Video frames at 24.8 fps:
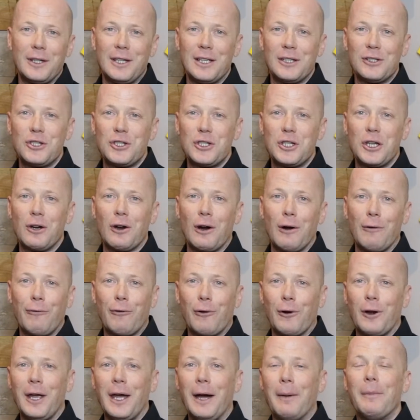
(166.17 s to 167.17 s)
this Giro
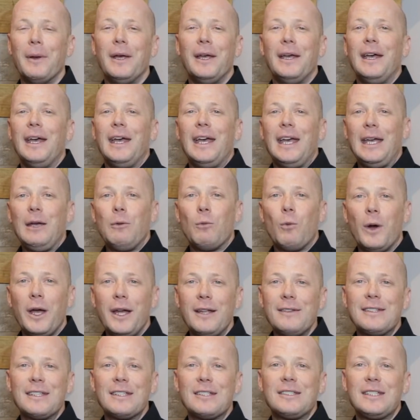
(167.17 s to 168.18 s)
for him. He
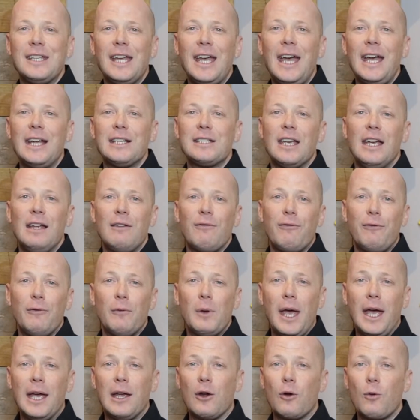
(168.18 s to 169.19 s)
wins the stage
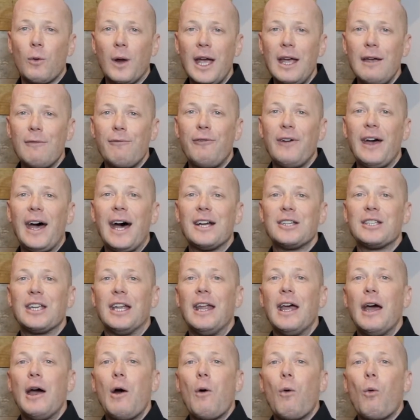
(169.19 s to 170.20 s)
in great fashion.
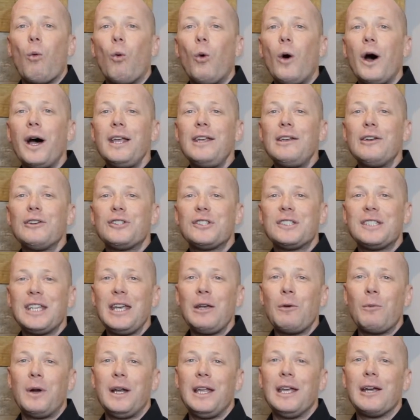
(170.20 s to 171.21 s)
What you
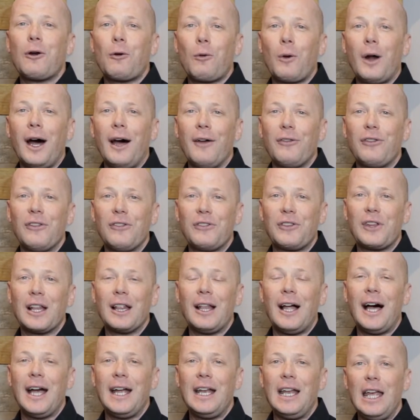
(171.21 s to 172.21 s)
see when he crosses the
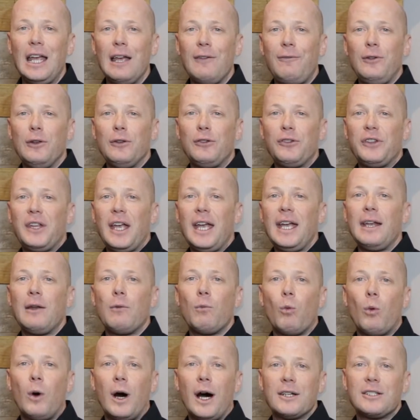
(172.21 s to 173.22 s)
line, if you stayed
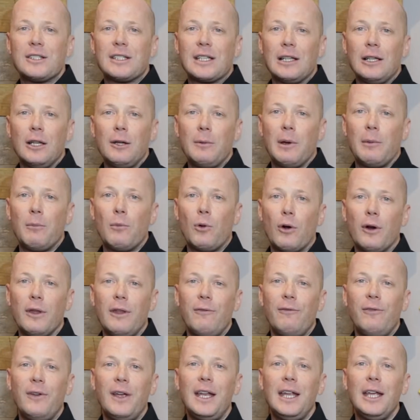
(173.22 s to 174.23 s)
and watched a little bit more of the
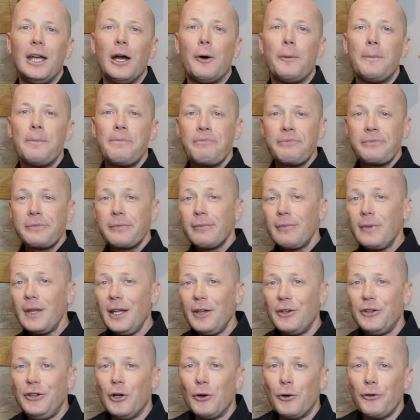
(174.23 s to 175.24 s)
video,
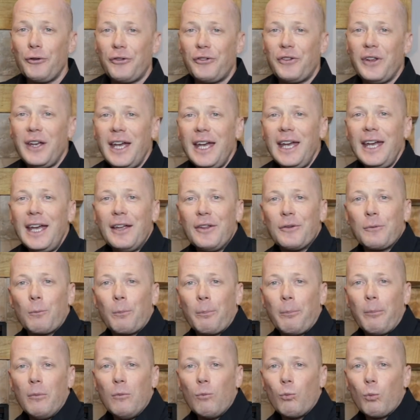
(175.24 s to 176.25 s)
you'll see his
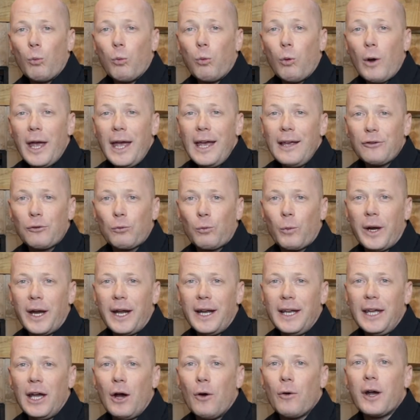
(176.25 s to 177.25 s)
race
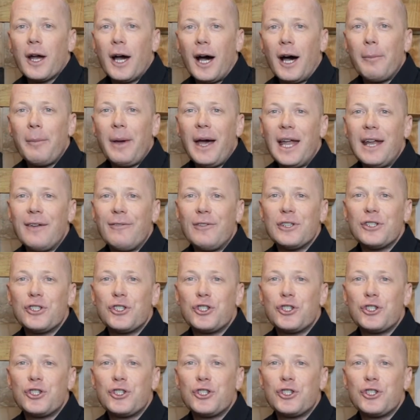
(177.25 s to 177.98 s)
radio come out of his